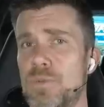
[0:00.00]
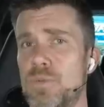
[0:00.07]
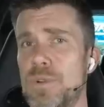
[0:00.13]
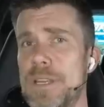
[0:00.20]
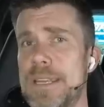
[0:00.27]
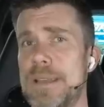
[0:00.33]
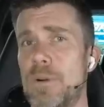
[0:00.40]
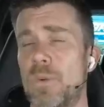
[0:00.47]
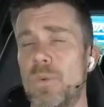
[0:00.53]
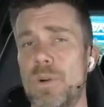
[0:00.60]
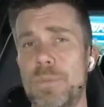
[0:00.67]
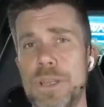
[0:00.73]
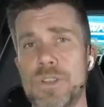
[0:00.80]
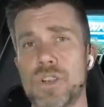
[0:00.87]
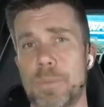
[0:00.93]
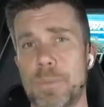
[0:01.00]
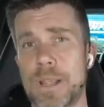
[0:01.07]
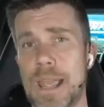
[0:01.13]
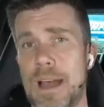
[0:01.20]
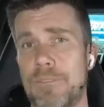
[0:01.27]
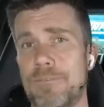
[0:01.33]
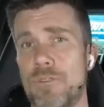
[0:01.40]
We will be
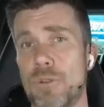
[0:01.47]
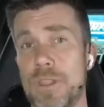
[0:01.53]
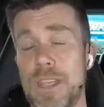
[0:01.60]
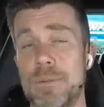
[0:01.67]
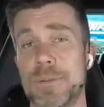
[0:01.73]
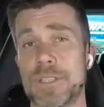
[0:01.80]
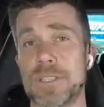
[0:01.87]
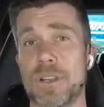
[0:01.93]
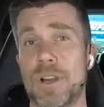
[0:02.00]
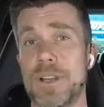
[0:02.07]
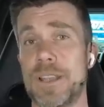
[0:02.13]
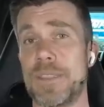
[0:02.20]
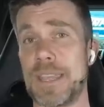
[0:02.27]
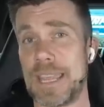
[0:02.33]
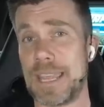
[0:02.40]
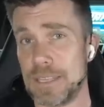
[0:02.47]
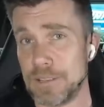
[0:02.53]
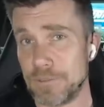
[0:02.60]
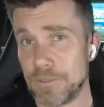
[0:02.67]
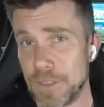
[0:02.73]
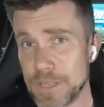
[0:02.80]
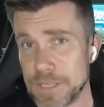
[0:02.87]
dropping our 4th episode at the end
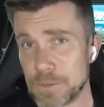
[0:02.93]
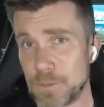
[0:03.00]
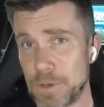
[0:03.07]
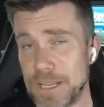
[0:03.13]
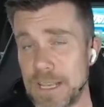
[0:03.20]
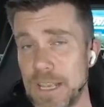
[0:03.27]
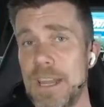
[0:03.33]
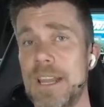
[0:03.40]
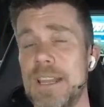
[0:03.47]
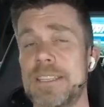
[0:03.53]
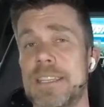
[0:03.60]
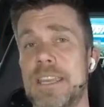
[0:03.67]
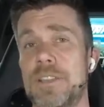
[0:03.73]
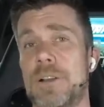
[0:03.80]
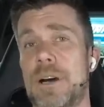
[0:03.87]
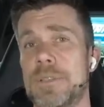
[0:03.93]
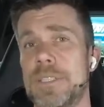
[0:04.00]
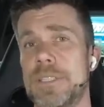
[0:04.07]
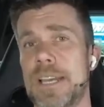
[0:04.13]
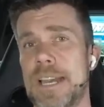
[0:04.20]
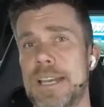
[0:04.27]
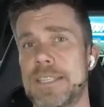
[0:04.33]
of this week to get you up to
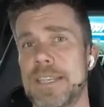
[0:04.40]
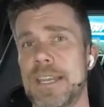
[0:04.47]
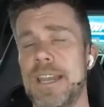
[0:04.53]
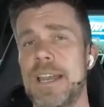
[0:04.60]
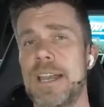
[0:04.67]
date.